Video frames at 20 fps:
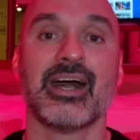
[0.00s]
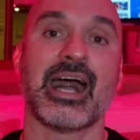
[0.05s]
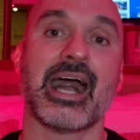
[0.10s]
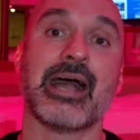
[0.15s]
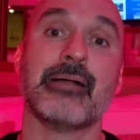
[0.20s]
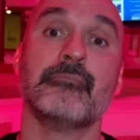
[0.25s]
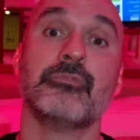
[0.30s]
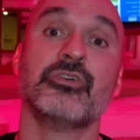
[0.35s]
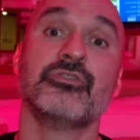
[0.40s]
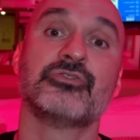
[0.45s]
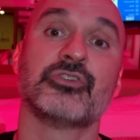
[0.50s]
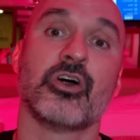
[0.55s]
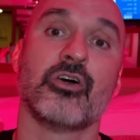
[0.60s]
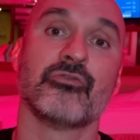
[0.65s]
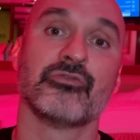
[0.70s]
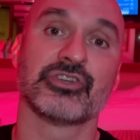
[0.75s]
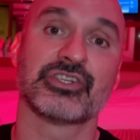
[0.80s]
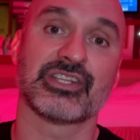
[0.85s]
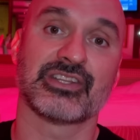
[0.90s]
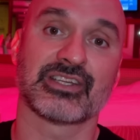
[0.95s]
I moved
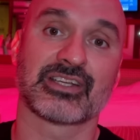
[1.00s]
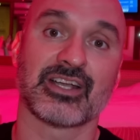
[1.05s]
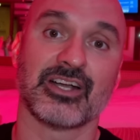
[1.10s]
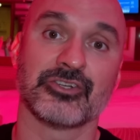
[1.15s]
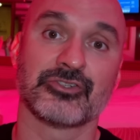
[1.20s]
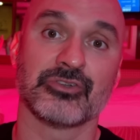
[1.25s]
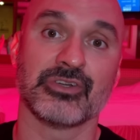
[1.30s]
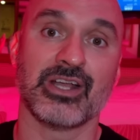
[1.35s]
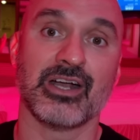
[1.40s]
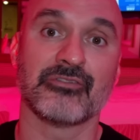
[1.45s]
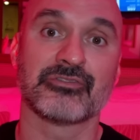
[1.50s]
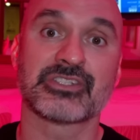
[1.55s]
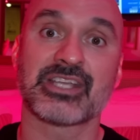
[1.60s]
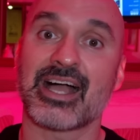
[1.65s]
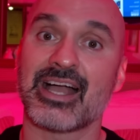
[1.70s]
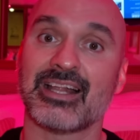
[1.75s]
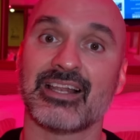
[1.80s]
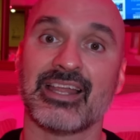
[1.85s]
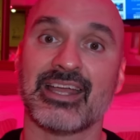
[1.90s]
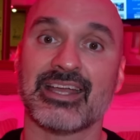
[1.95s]
over to the country of
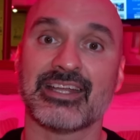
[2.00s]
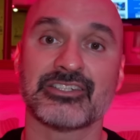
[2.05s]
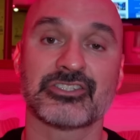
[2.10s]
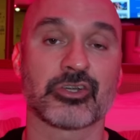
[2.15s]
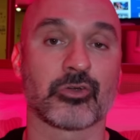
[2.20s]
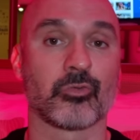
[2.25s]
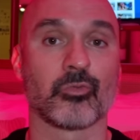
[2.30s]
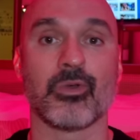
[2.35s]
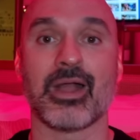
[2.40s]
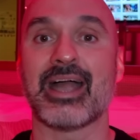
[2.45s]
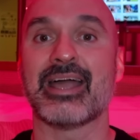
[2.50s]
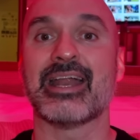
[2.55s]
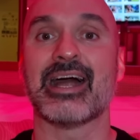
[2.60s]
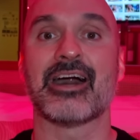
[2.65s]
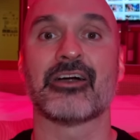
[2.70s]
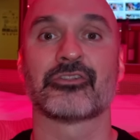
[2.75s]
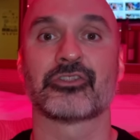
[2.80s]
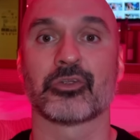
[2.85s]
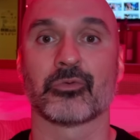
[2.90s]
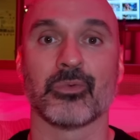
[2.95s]
Thailand to ride
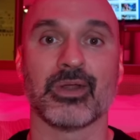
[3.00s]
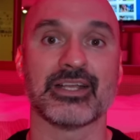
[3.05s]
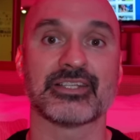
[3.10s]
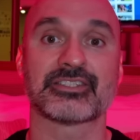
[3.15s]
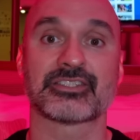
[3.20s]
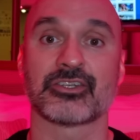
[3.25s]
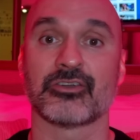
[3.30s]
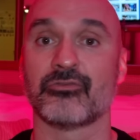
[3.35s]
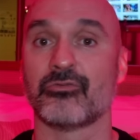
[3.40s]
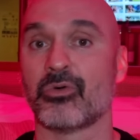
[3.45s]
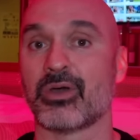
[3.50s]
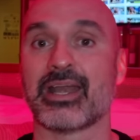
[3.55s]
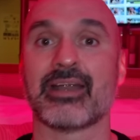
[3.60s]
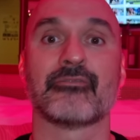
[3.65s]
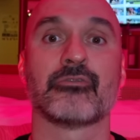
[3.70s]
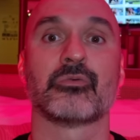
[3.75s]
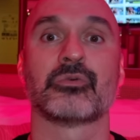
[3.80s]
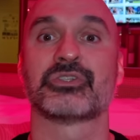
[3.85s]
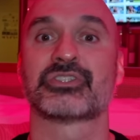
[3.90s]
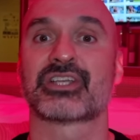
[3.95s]
out the rest of
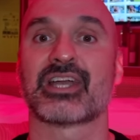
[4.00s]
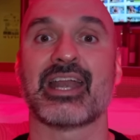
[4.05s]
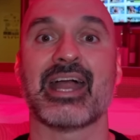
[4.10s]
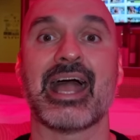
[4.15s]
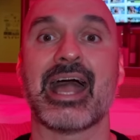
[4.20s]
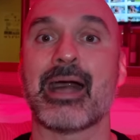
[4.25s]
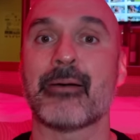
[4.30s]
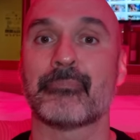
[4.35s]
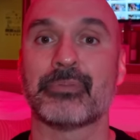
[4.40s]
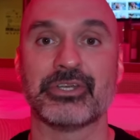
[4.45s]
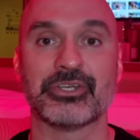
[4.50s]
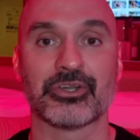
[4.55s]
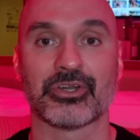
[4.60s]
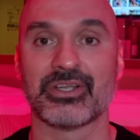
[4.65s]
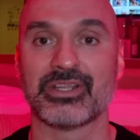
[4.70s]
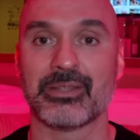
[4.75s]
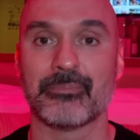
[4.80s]
whatever was gonna happen during the